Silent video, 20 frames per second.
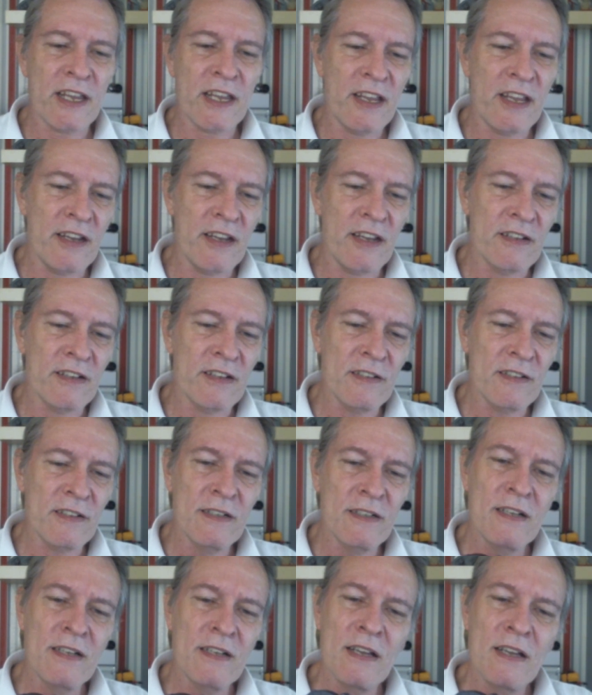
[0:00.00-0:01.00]
here,
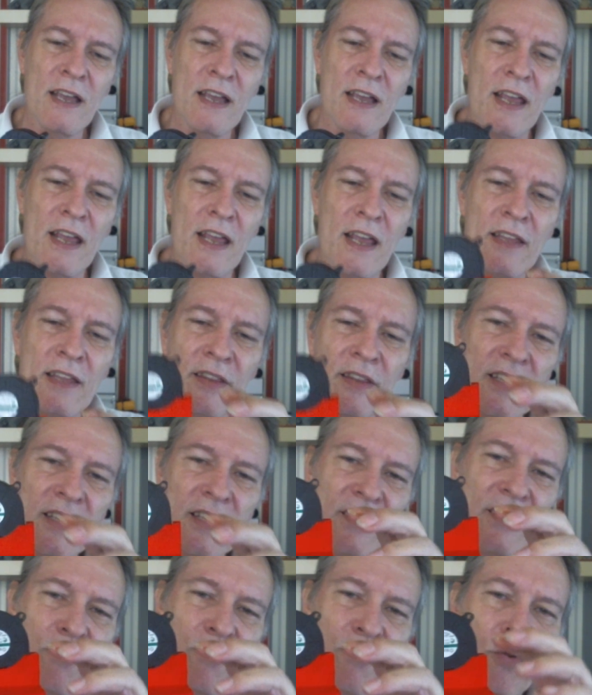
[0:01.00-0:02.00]
and
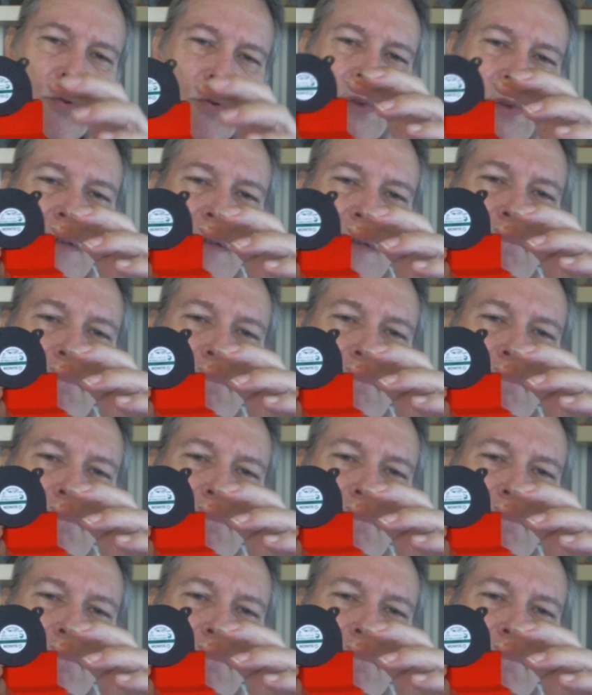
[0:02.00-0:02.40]
this will be